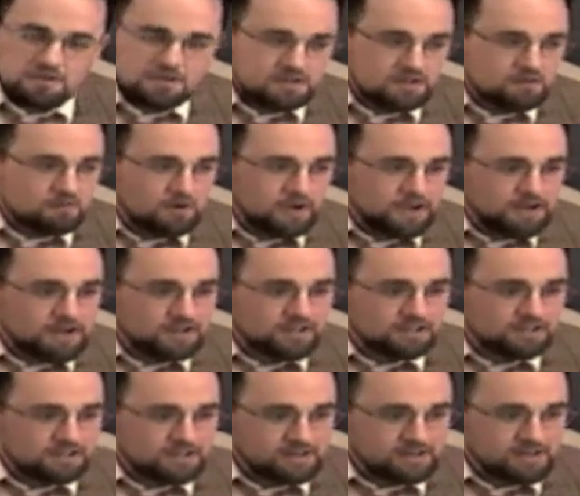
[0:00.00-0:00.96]
me a way to
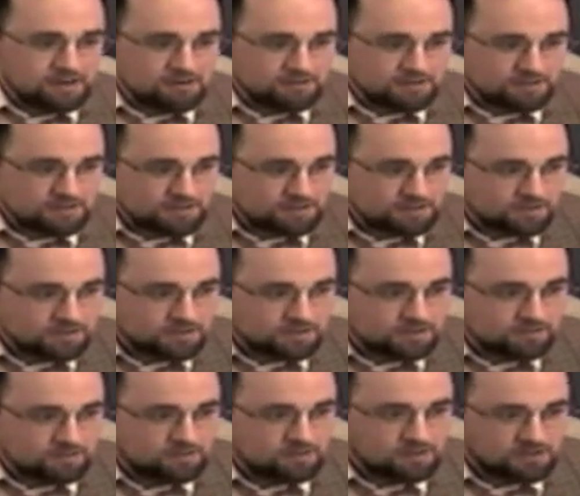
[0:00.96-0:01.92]
clean out
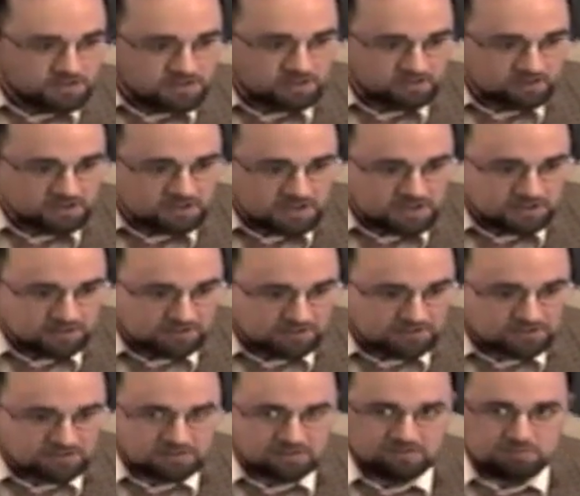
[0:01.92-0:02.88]
the
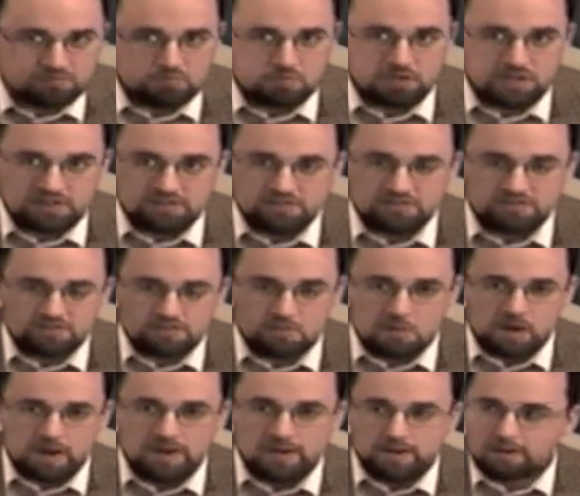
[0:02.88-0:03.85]
dirtiest of places
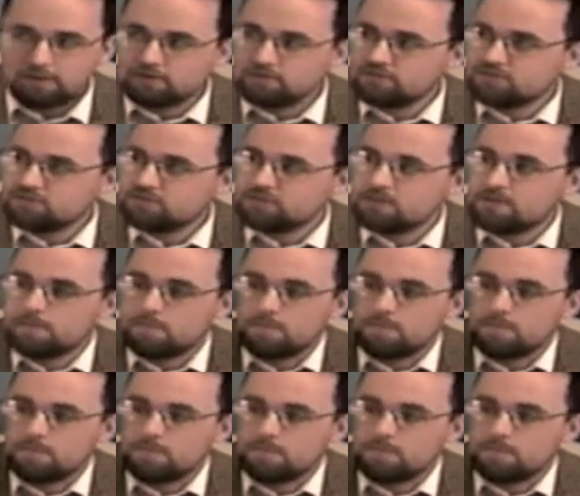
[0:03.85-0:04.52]
in my house